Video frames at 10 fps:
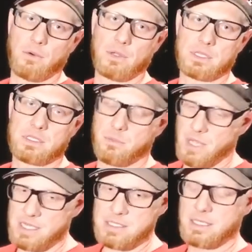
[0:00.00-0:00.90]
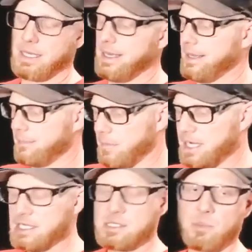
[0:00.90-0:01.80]
It's the best money
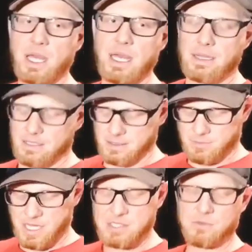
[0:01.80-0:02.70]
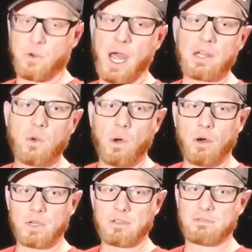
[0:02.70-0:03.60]
spent, best ride
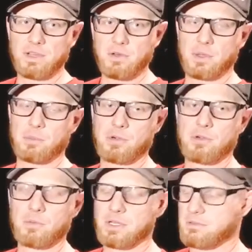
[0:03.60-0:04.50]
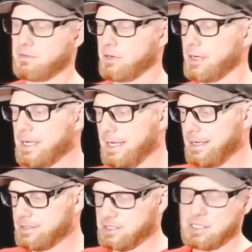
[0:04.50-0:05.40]
quality feel improvement for
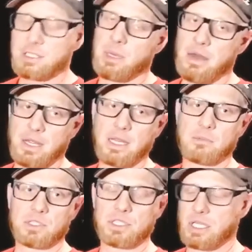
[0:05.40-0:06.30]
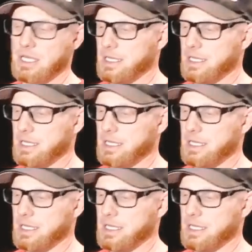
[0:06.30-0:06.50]
just about any machine.